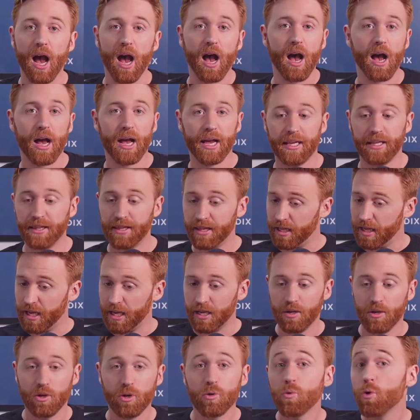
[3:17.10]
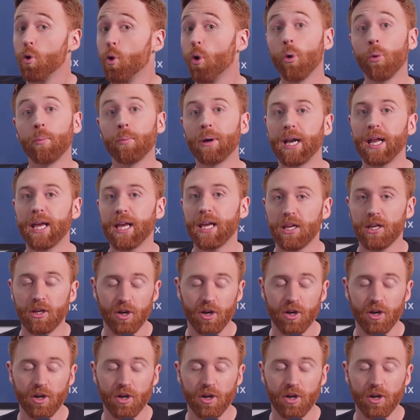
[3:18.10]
in normally,